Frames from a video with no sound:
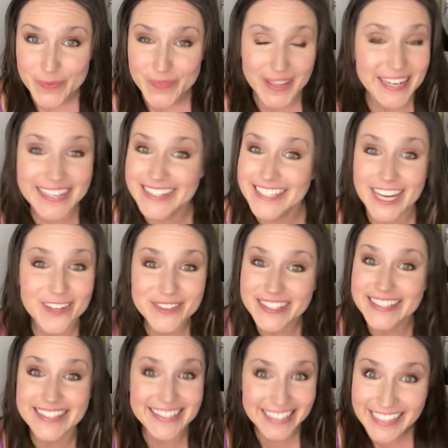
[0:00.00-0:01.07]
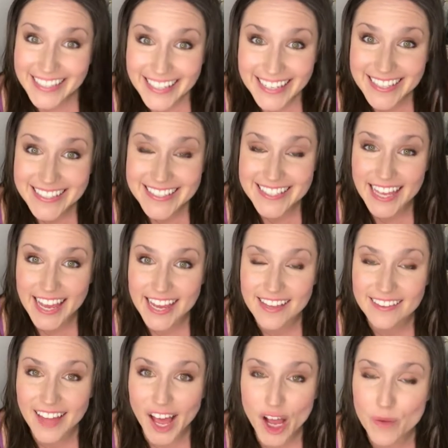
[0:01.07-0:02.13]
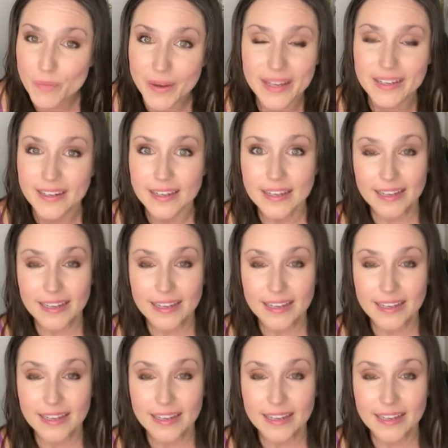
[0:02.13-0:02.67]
And it sounds silly saying that, but